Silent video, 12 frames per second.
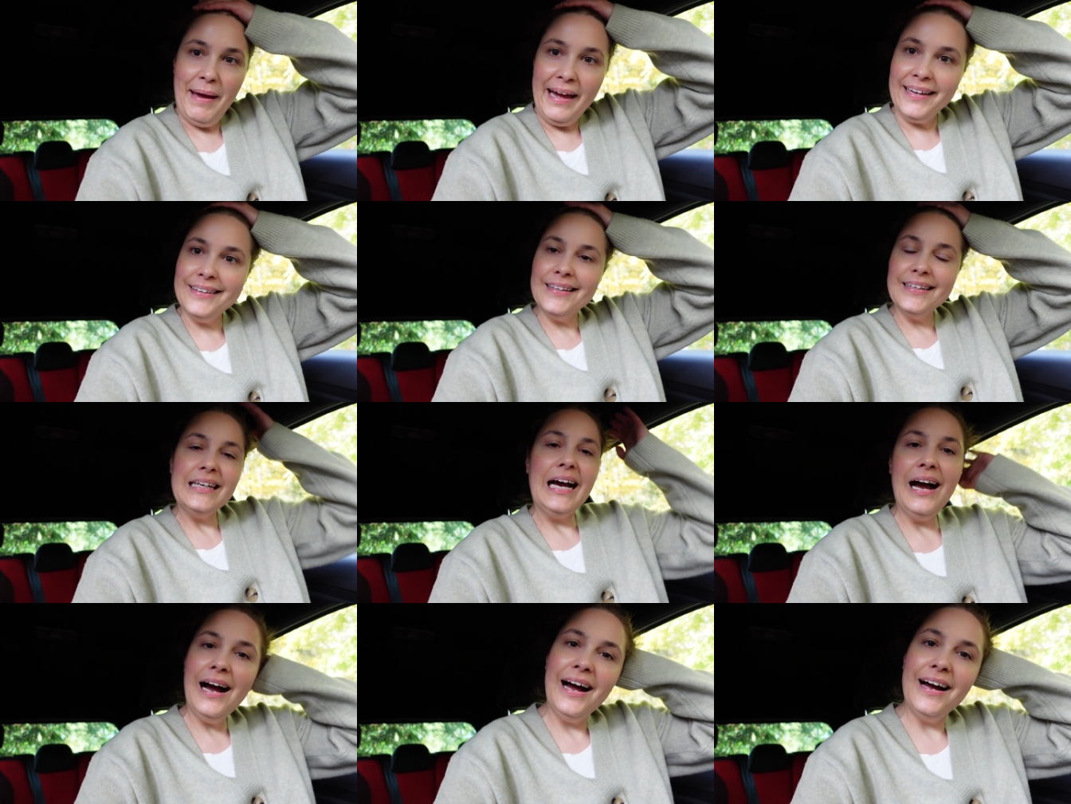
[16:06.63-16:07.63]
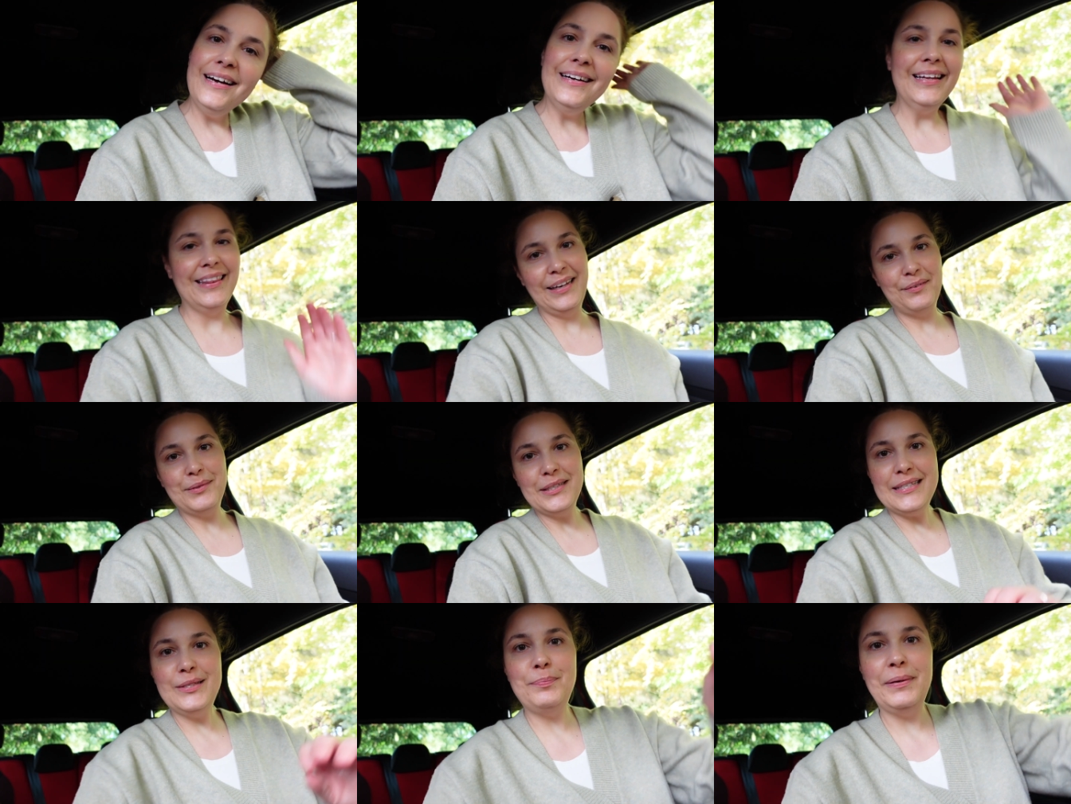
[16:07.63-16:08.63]
Back in the car, that was
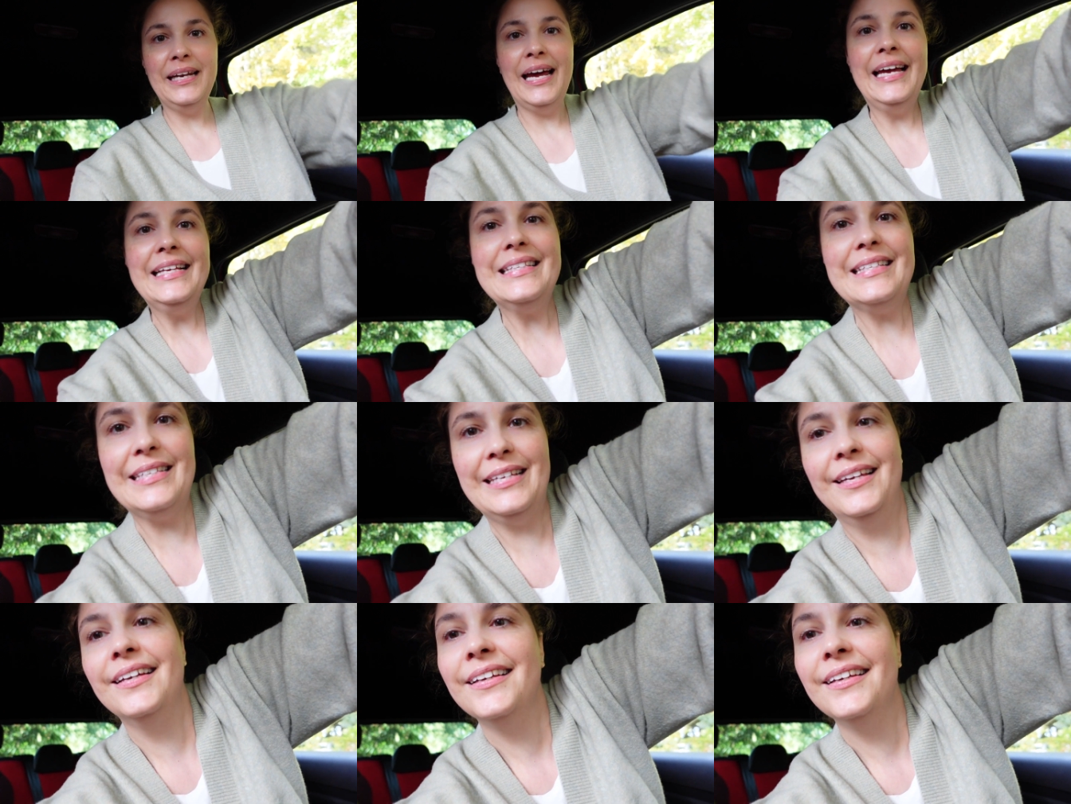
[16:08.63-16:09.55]
super nice.